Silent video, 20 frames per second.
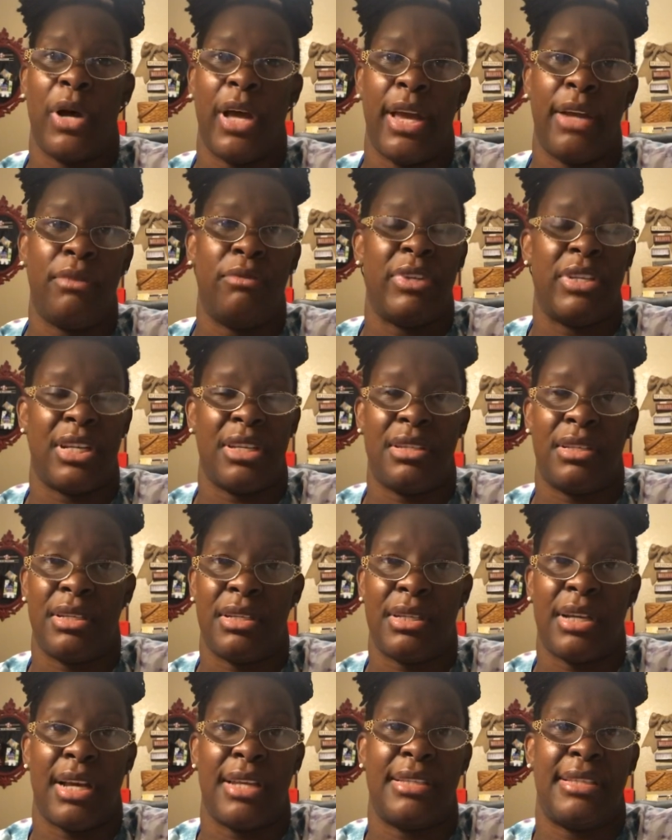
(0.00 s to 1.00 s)
which is what
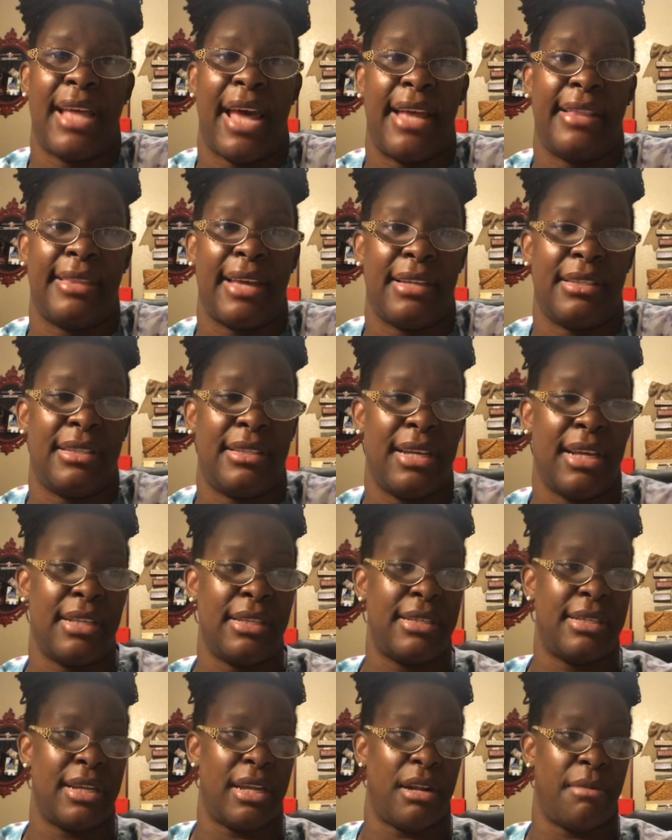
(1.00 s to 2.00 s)
we just discussed that,
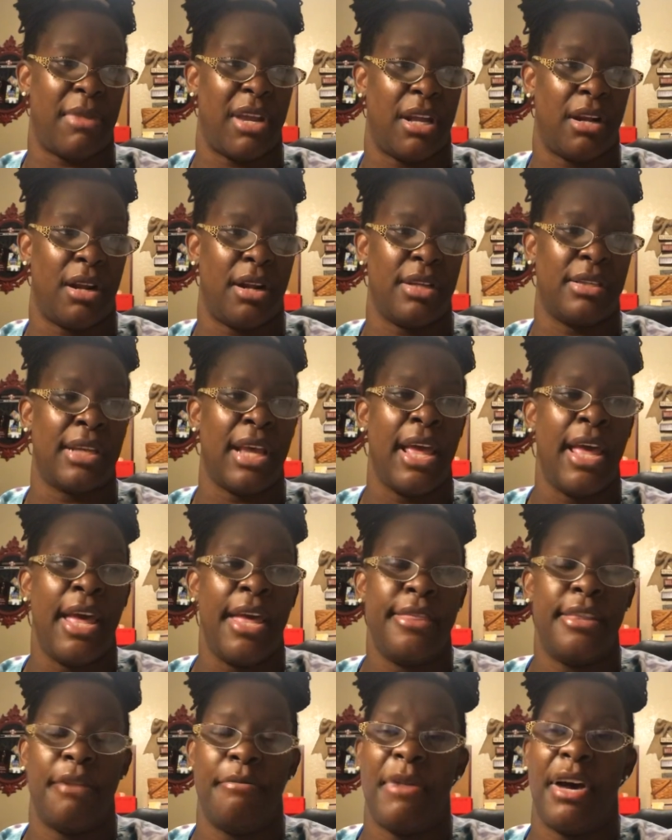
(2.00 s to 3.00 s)
that's 10
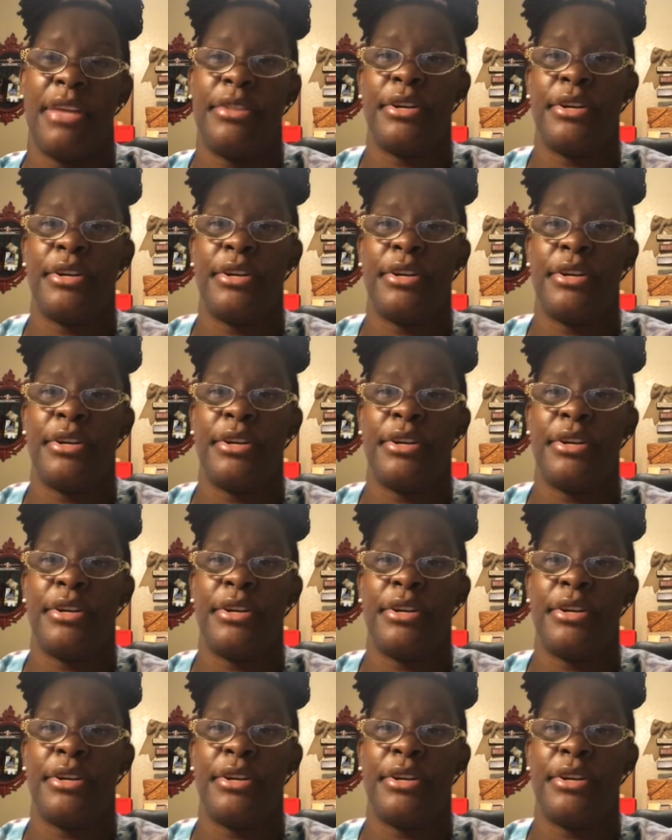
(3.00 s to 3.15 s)
centimeters,